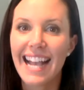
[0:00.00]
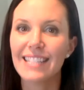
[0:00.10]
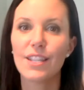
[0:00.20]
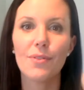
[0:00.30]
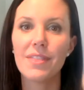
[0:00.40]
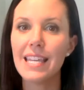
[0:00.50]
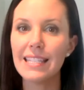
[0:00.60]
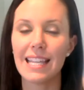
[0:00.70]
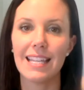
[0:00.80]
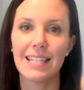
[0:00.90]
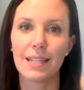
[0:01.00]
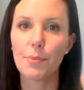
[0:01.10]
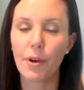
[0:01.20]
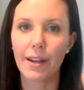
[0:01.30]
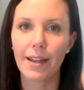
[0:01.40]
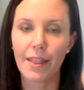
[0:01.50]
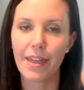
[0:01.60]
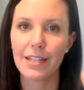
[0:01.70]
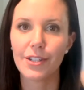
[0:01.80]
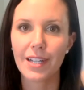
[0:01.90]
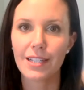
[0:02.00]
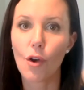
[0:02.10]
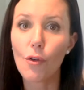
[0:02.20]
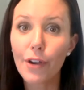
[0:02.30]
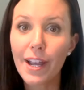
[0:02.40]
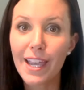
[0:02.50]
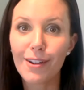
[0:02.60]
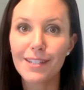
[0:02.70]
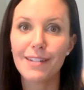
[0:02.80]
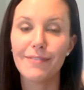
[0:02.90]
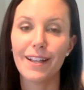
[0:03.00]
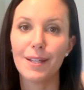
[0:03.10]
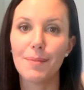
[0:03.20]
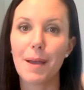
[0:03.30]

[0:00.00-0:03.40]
And so this is a product that took us over a year to develop.